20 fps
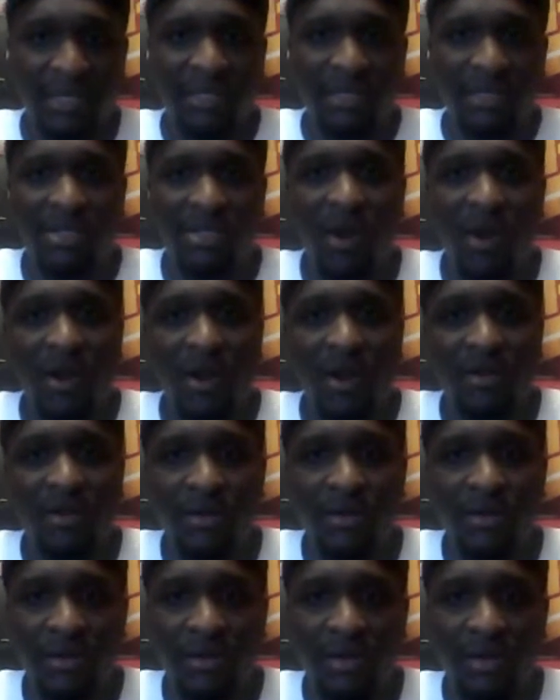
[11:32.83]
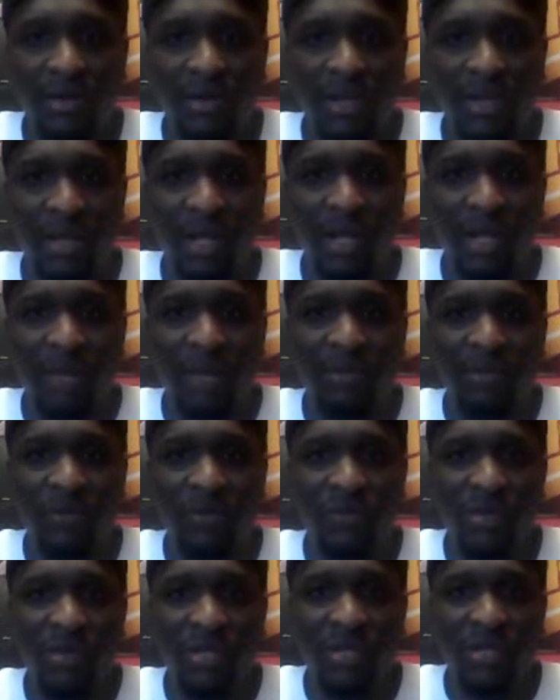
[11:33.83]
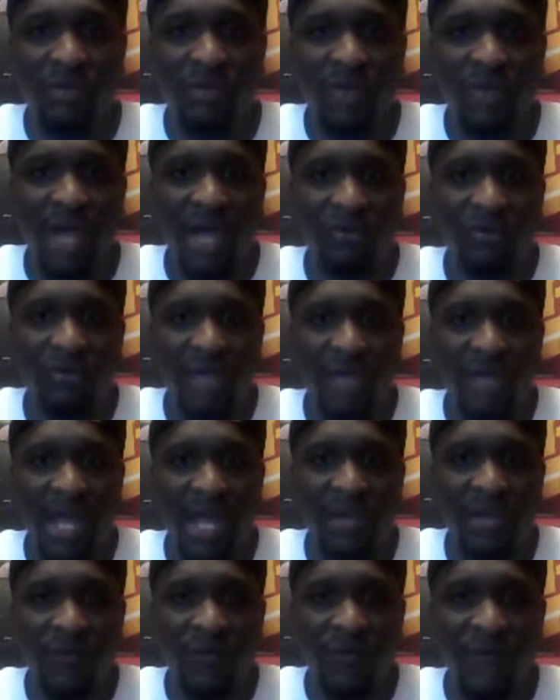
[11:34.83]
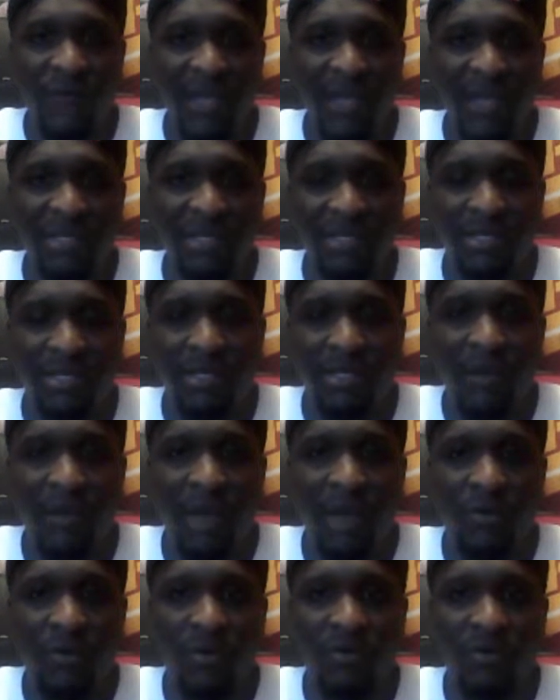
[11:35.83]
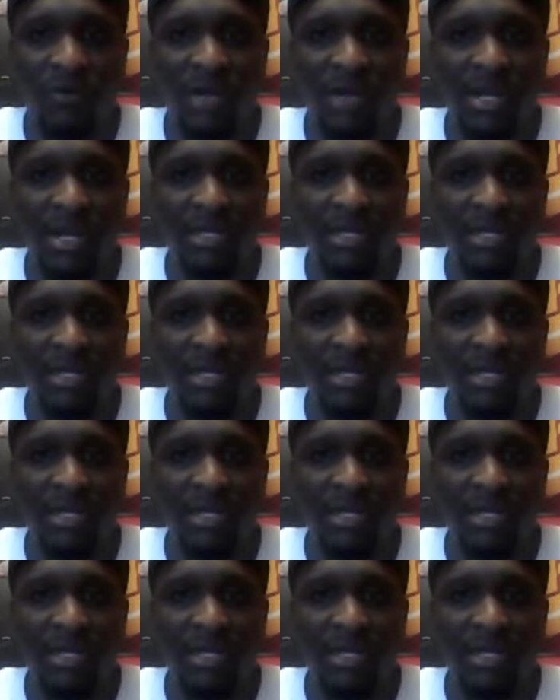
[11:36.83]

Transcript: starting, and between the two guys you got in new faces, JaMychal Green and